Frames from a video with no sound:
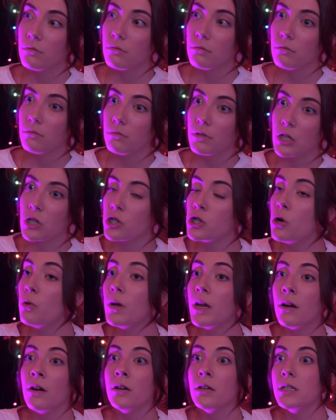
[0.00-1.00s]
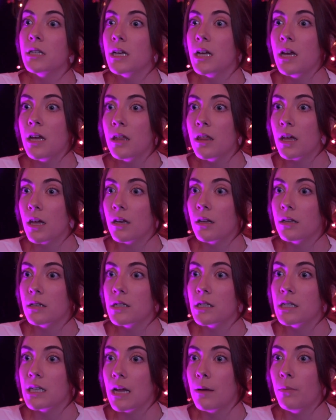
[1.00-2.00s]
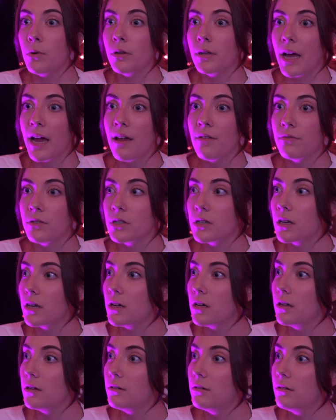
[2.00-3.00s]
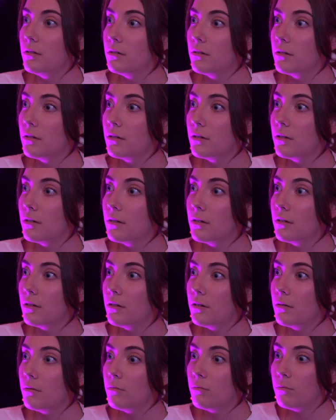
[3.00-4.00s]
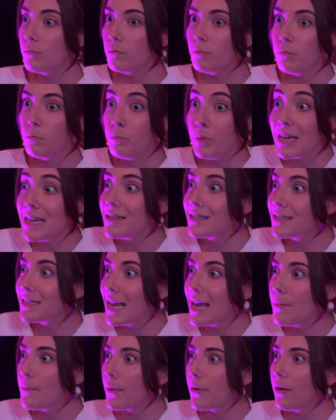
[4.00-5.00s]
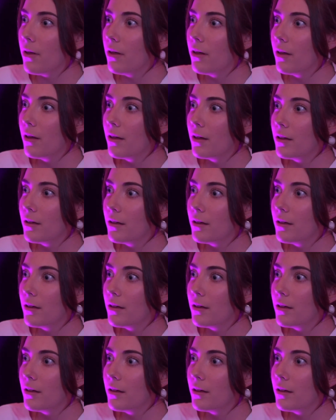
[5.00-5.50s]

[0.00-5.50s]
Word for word: There's no guarantee that this stable life is going to be stable. Yeah.